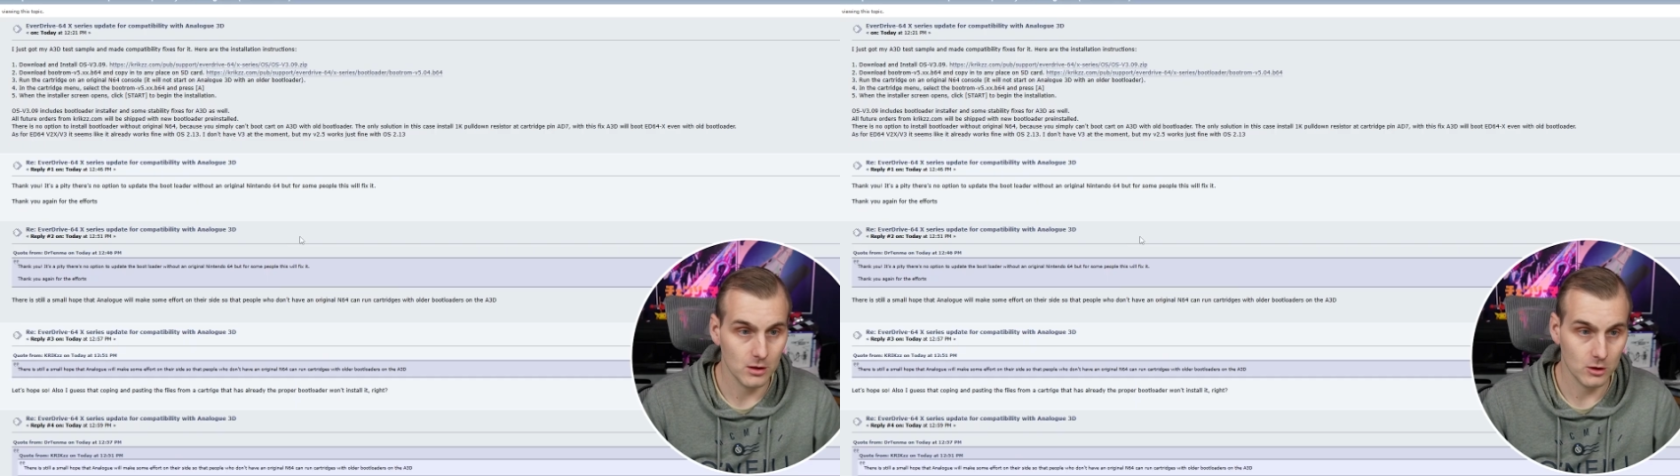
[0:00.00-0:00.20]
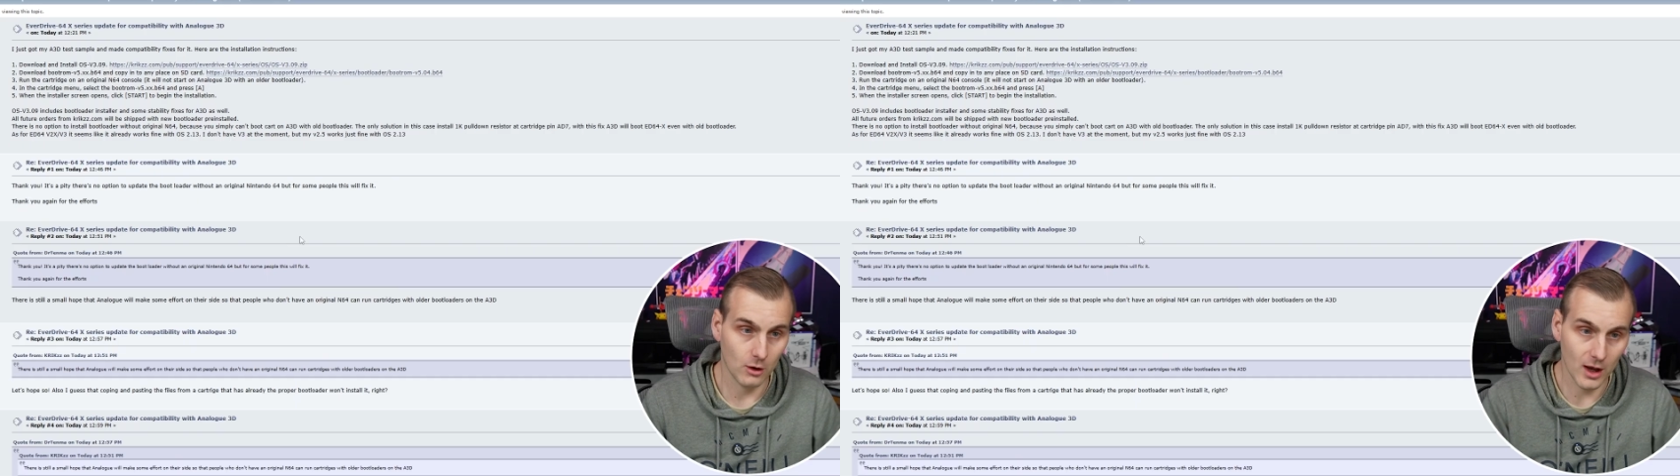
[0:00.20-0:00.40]

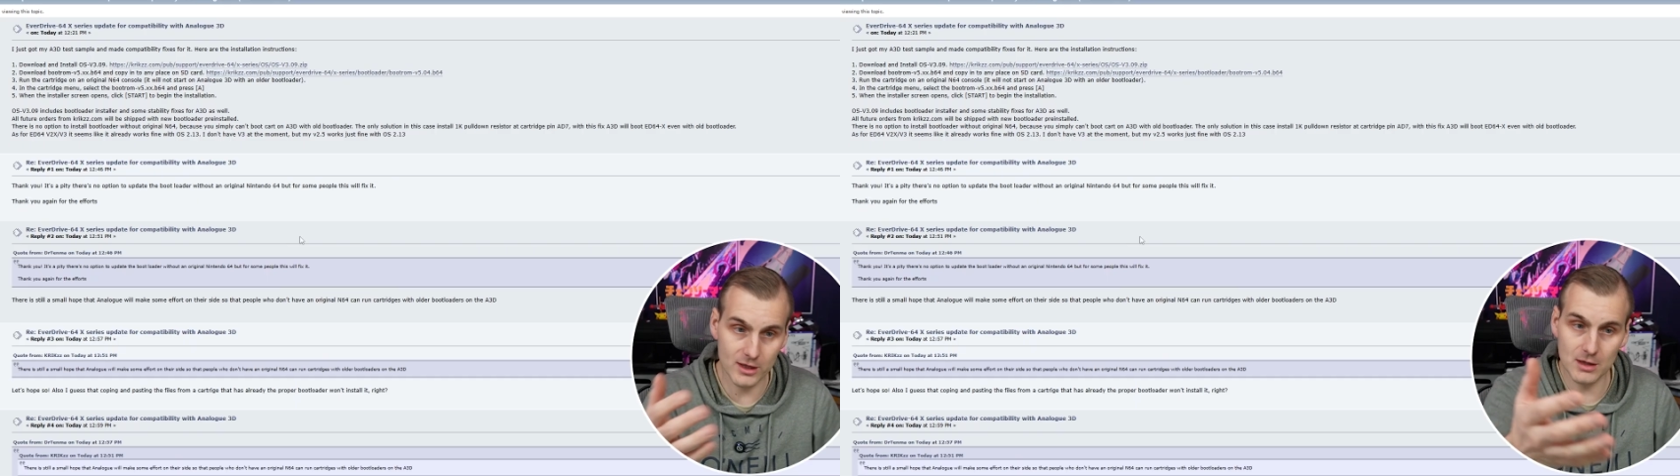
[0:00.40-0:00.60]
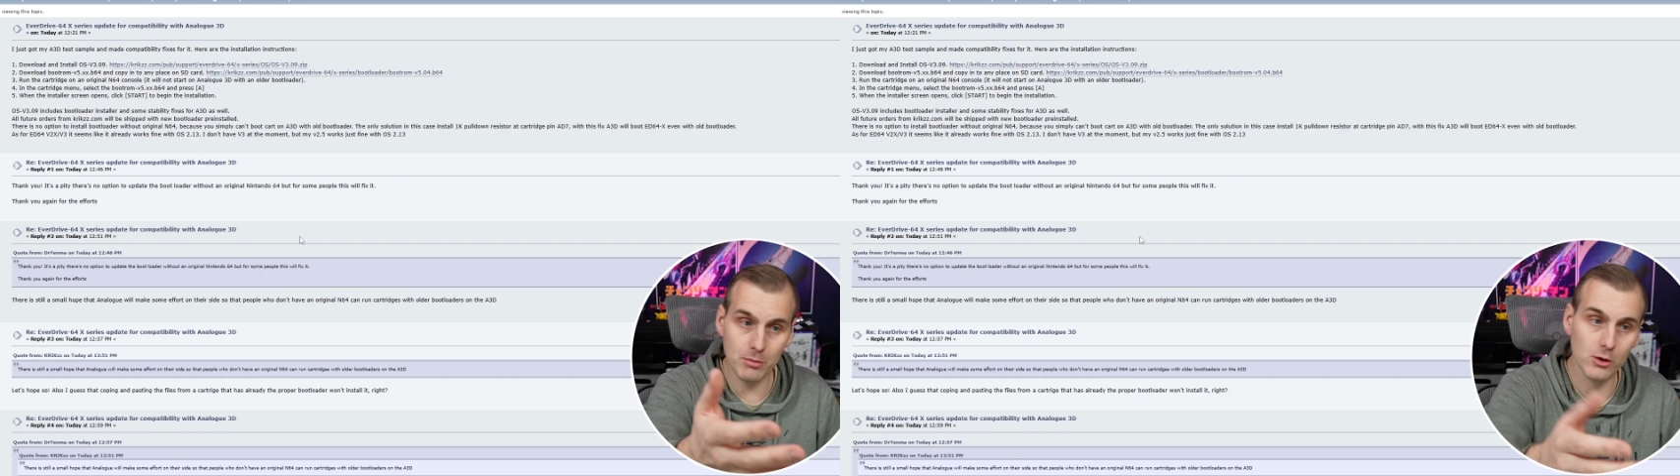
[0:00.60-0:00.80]
So
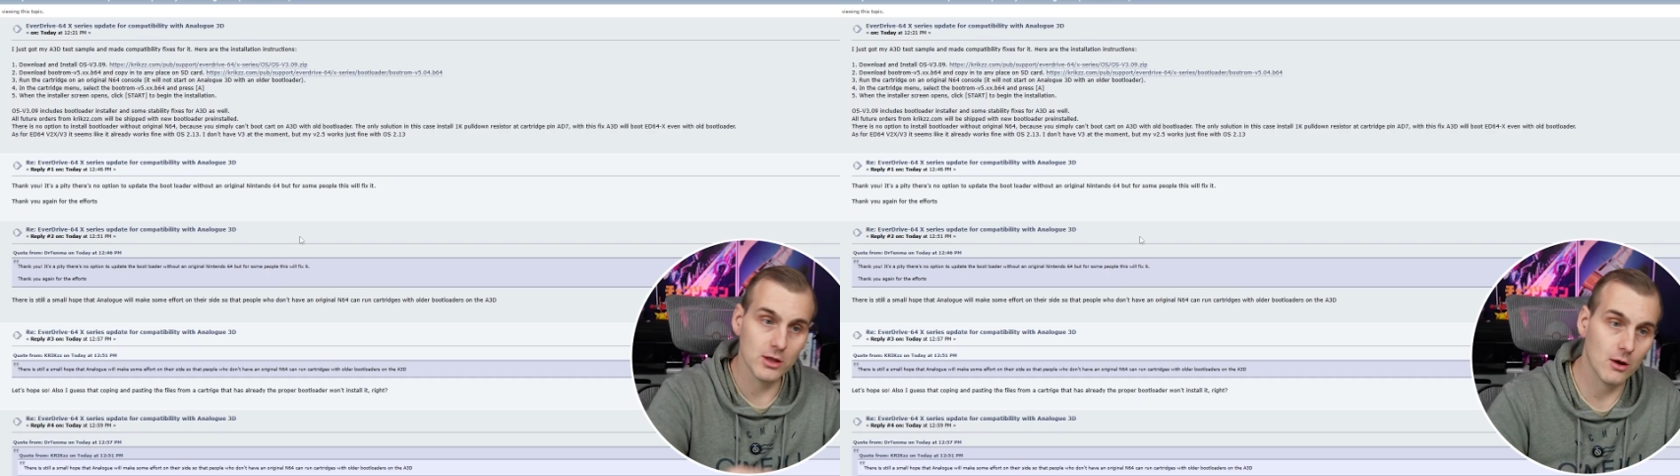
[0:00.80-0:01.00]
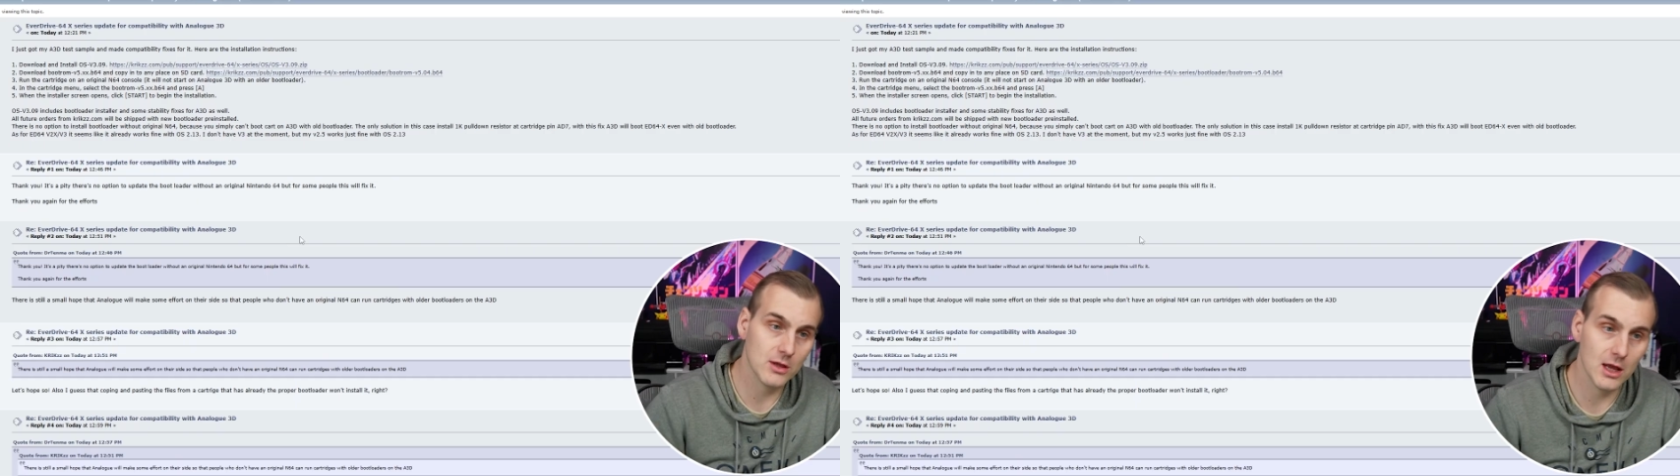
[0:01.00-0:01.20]
as he
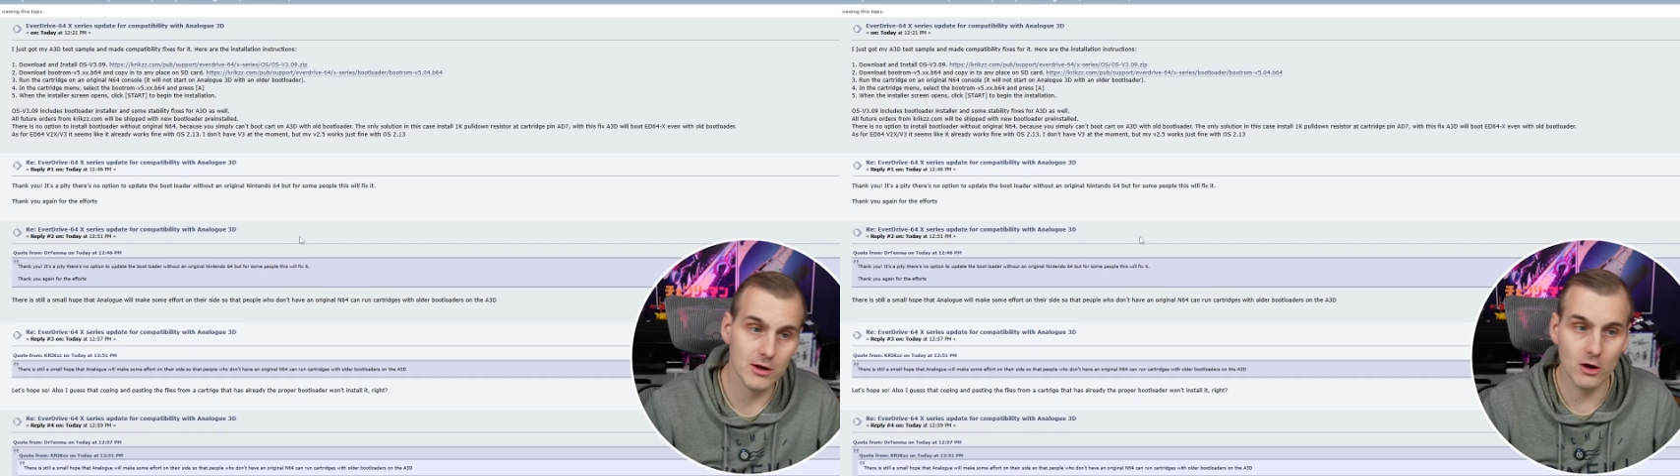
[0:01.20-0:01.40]
points out here,